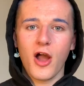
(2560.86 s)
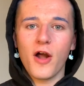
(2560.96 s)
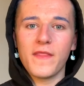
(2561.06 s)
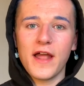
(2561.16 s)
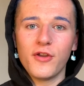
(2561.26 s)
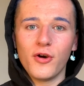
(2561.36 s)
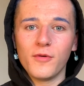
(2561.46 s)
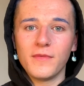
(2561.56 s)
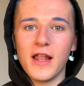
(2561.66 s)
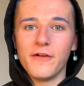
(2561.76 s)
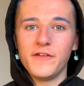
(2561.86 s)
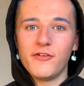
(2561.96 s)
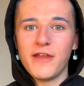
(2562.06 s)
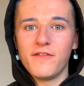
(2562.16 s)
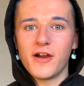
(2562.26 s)
On that note, I love you,
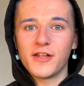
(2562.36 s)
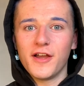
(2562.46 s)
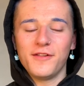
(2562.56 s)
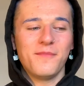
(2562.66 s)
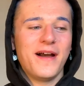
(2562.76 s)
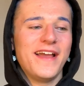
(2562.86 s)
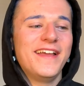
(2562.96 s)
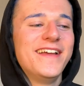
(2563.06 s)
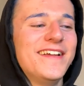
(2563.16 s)
Graveyard Girl. Bye.